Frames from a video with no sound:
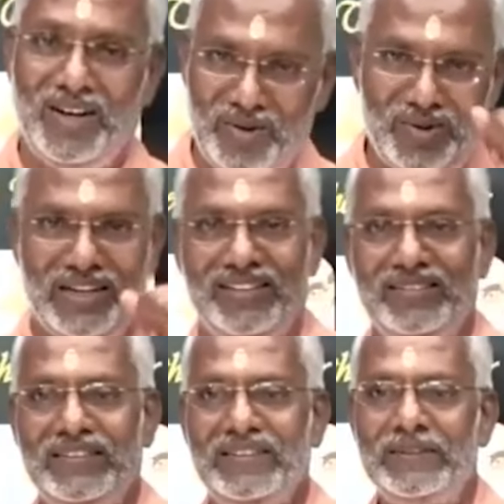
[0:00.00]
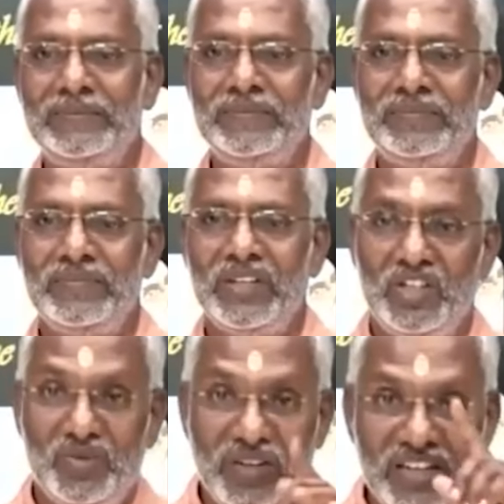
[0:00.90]
I'll do it.
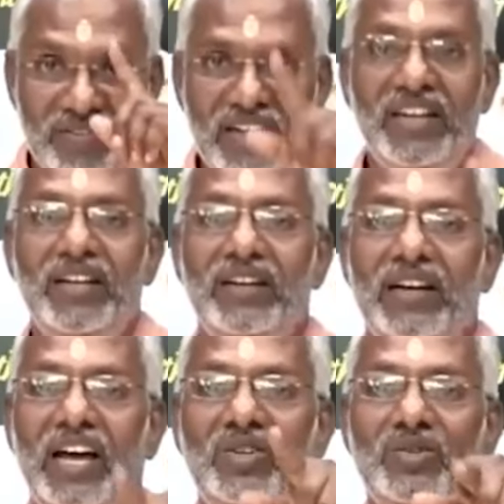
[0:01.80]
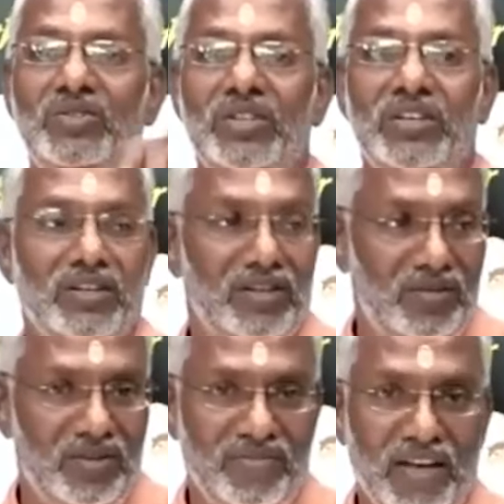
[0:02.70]
It's very, very rare to see in
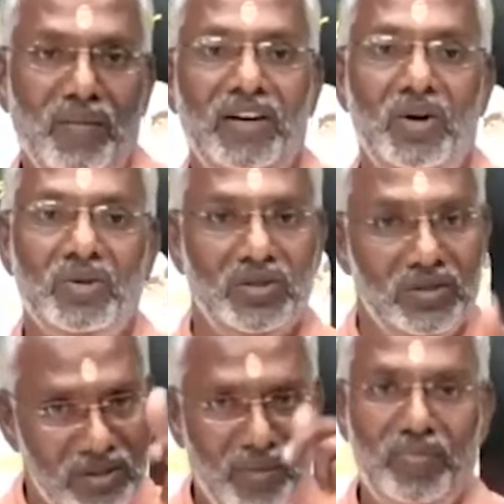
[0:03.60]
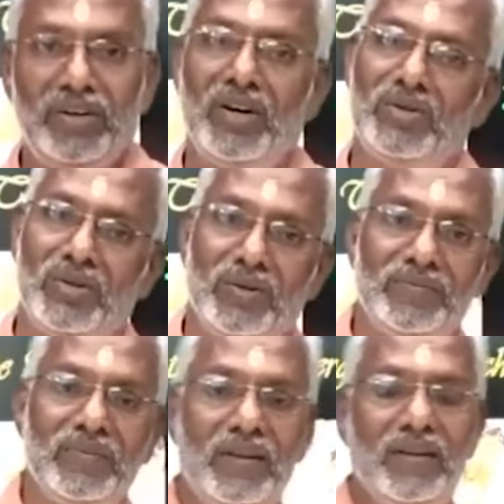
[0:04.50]
our family also, in the company also.
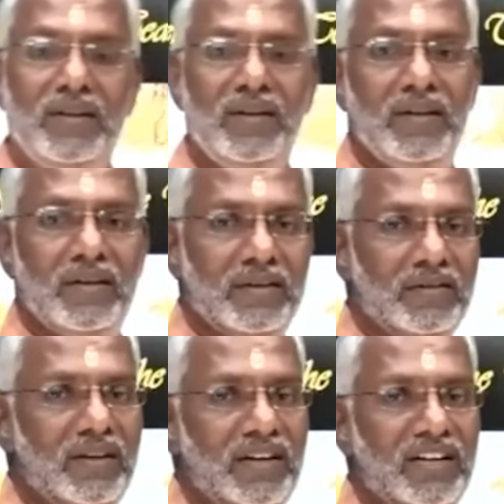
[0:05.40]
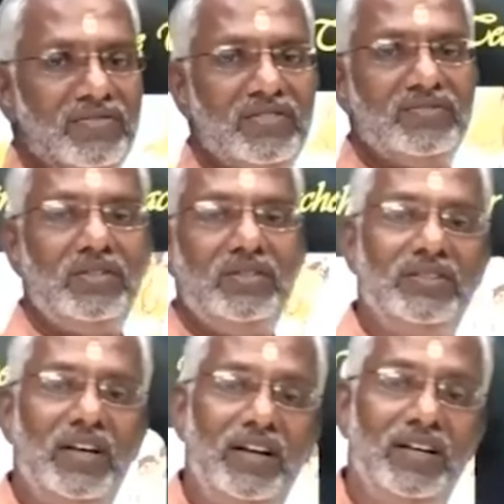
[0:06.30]
Sir, enough of work,
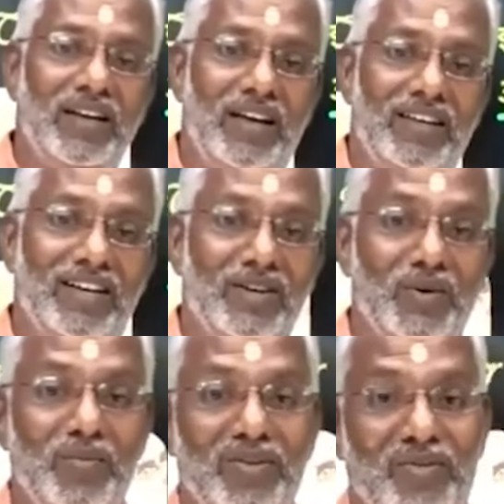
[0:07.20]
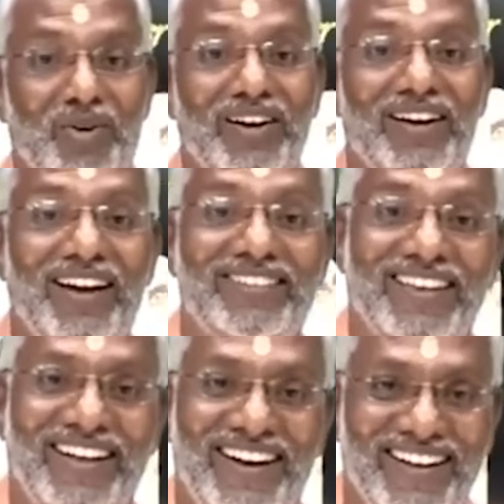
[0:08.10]
sir. I can go by 4 o'clock,
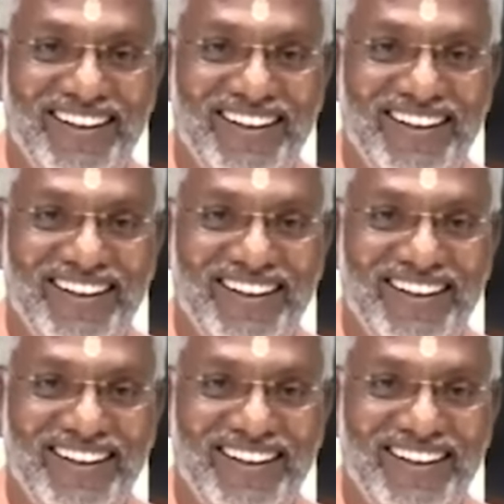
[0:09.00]
sir.